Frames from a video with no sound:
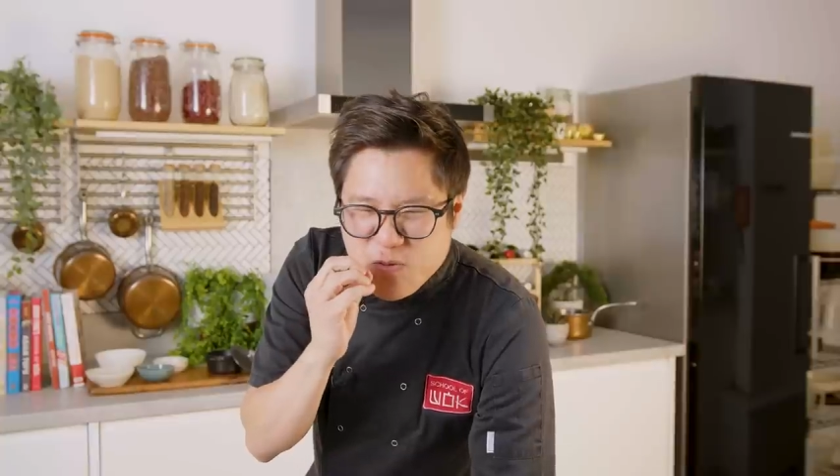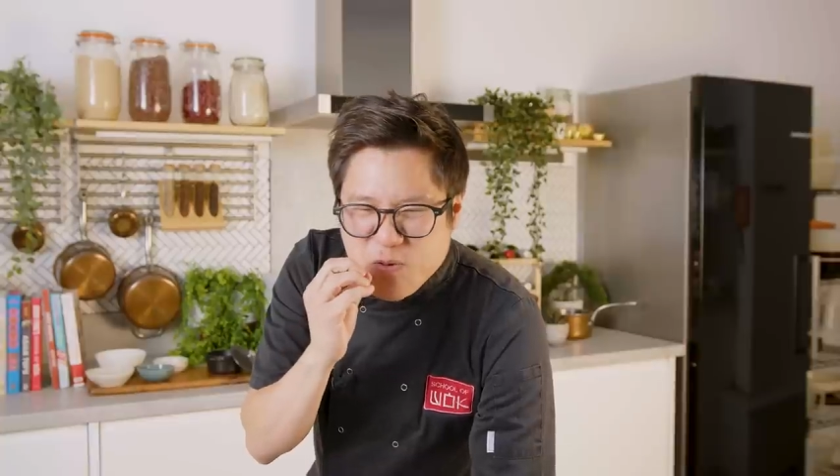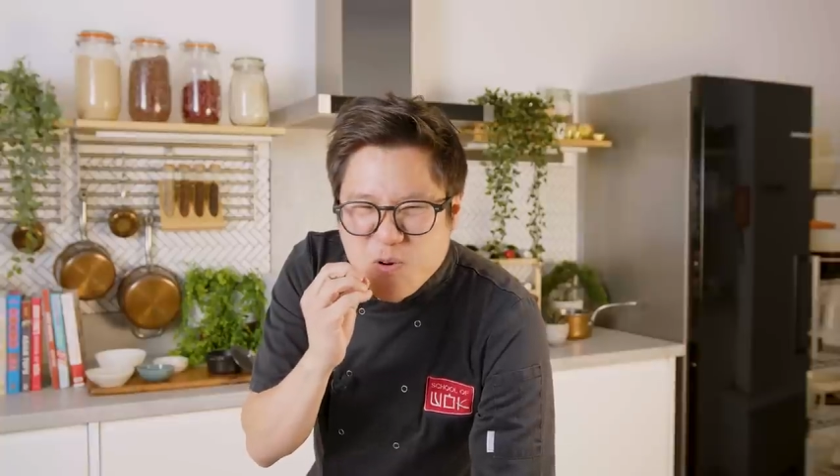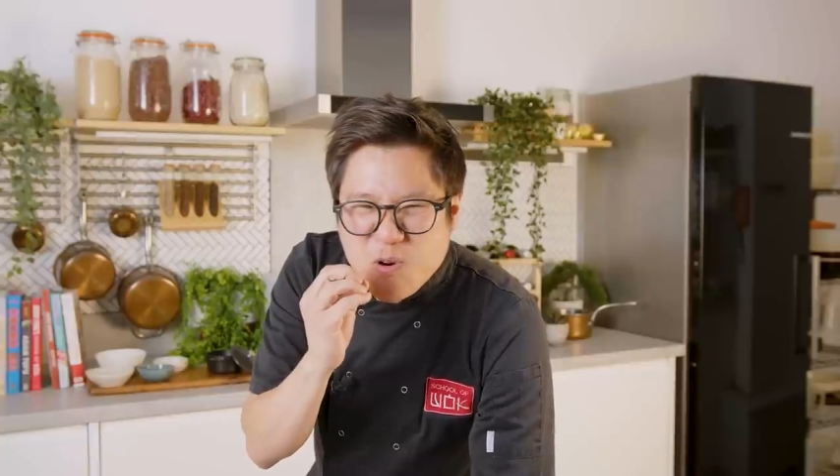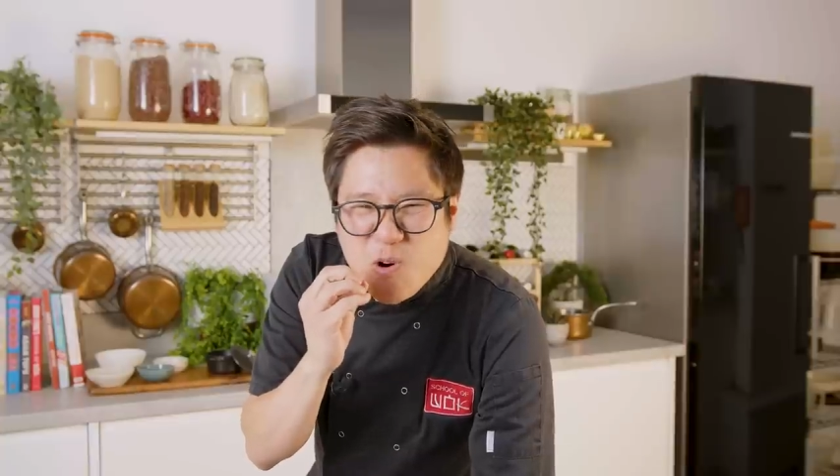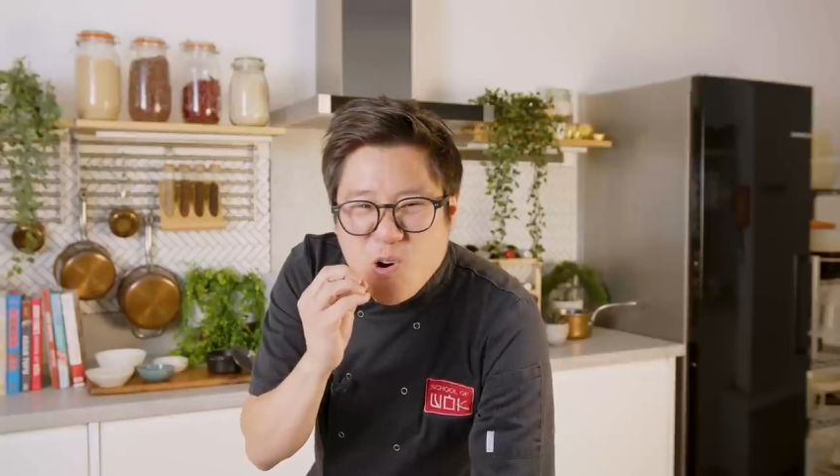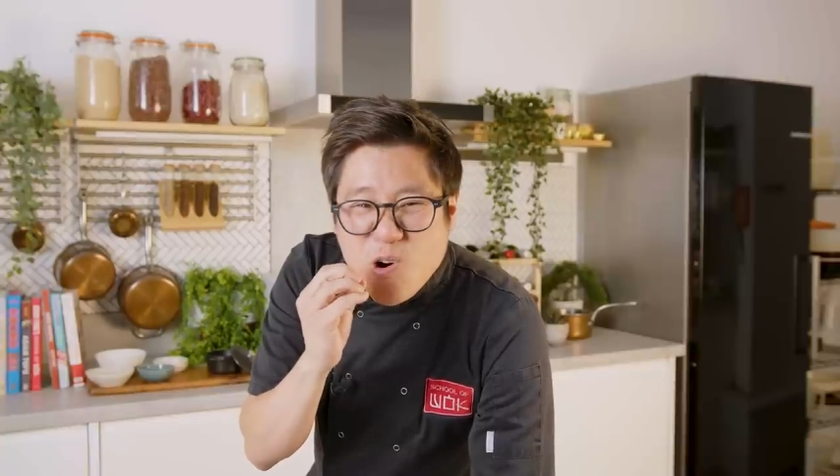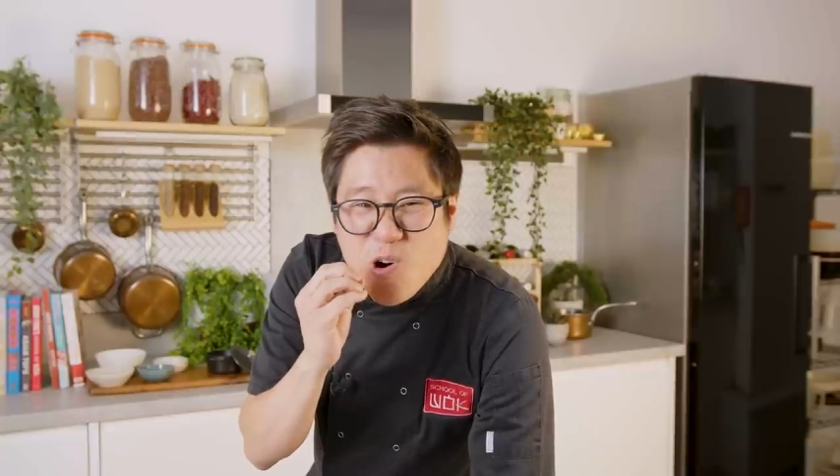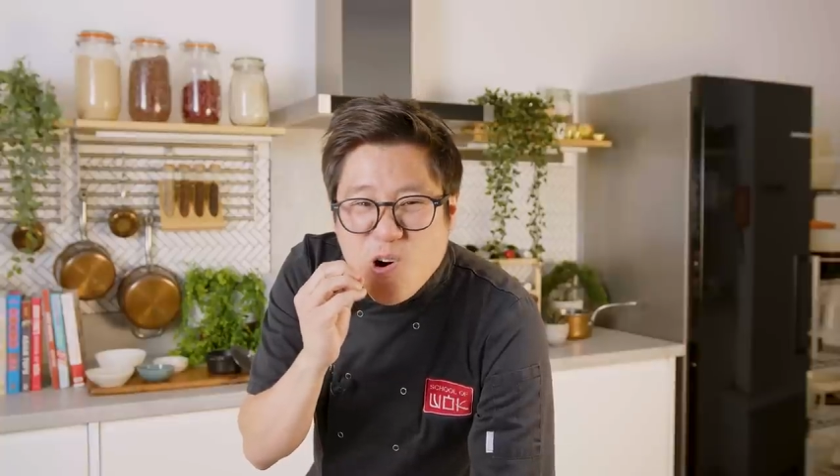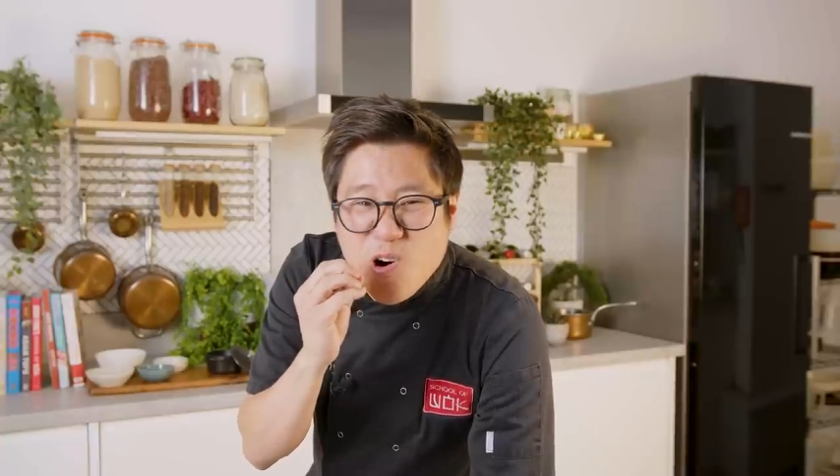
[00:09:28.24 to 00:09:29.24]

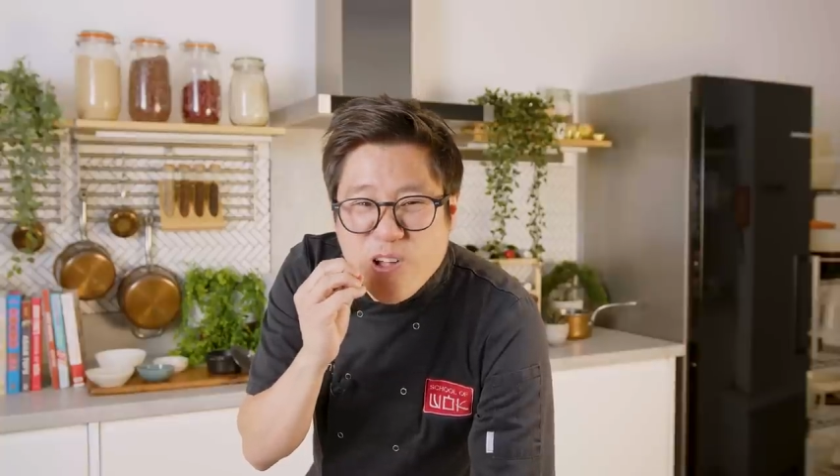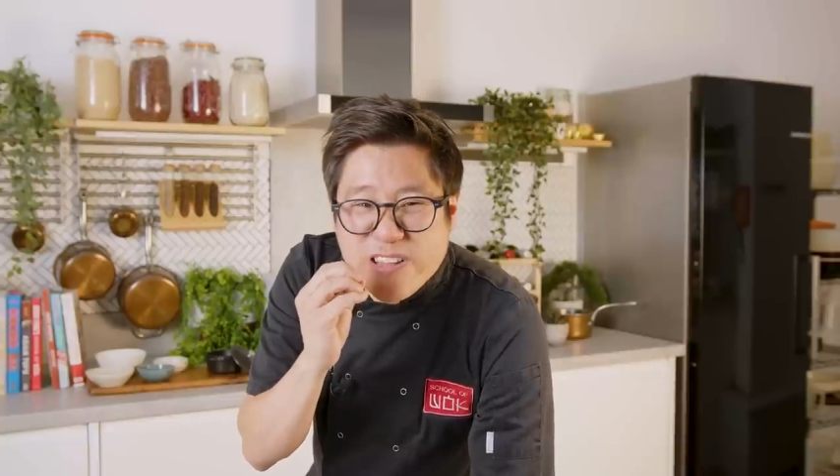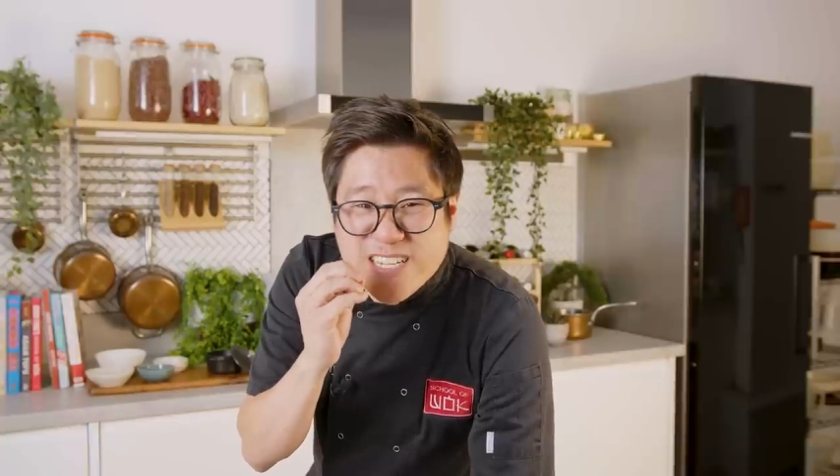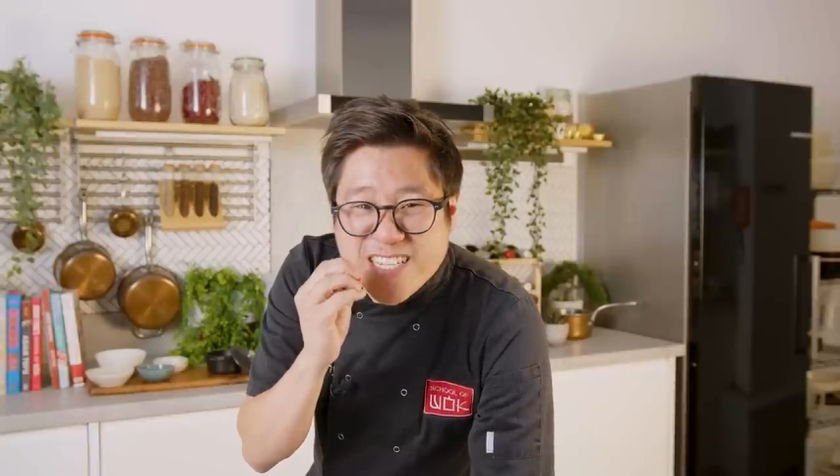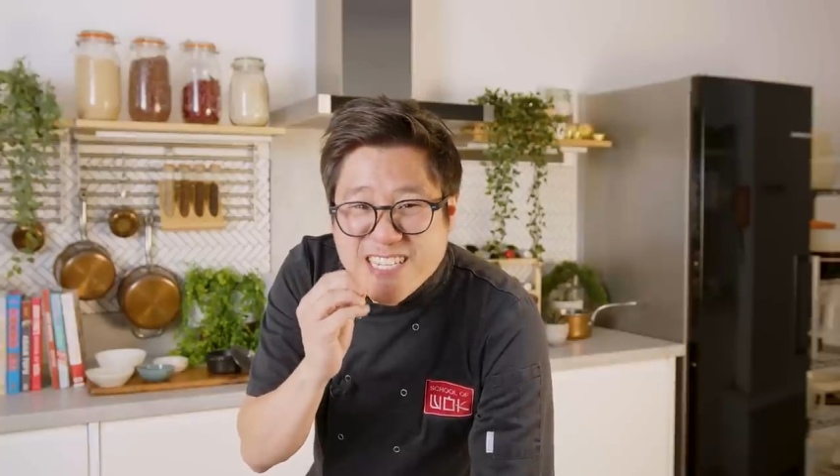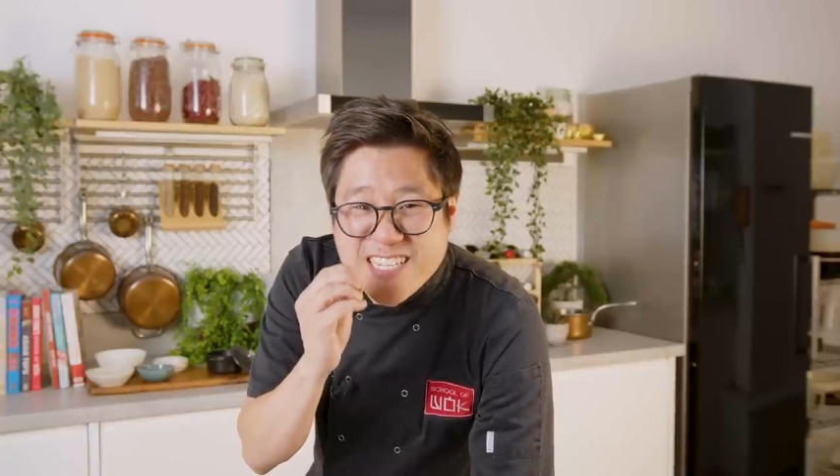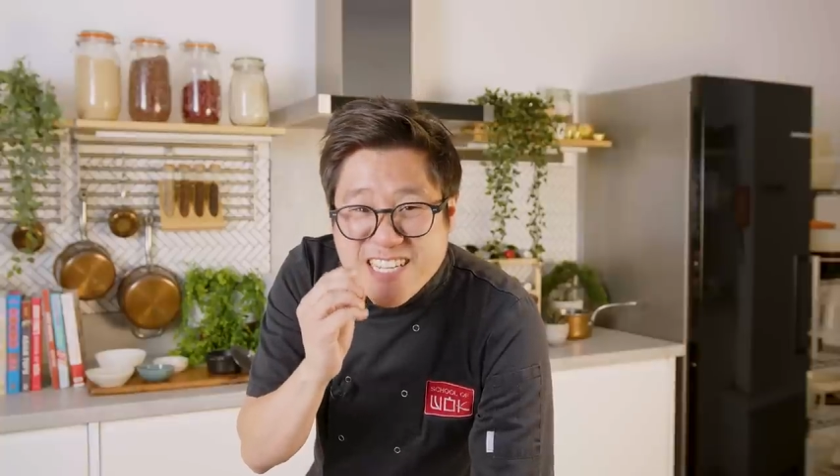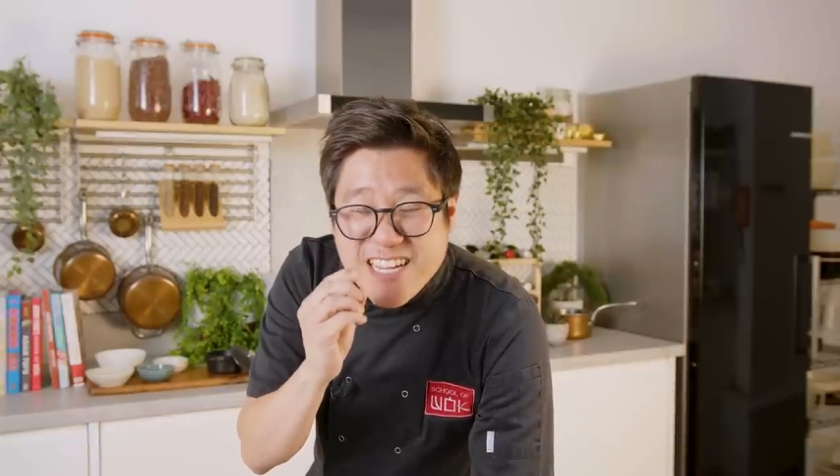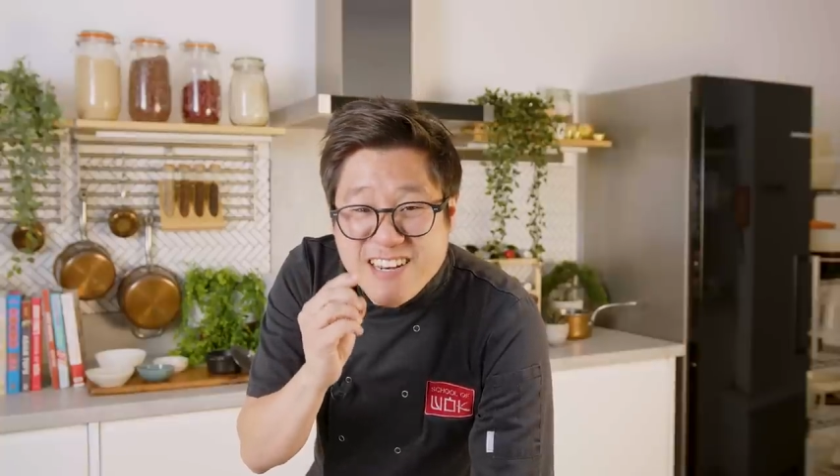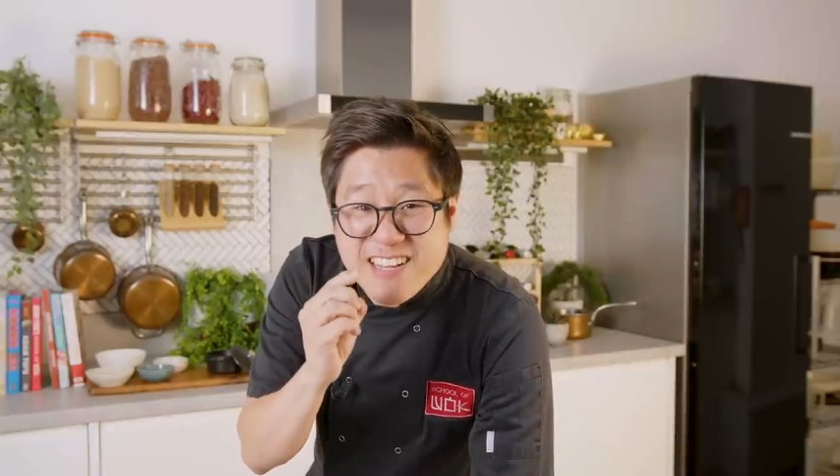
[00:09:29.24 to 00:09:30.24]
oh, the
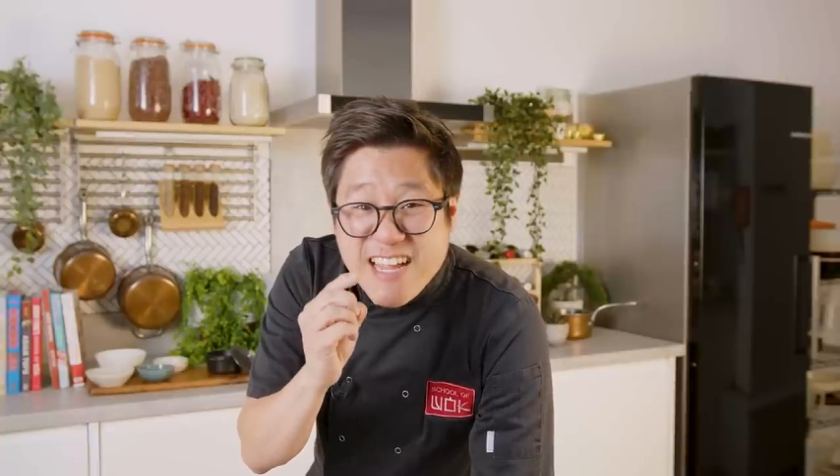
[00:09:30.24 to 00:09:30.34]
skin of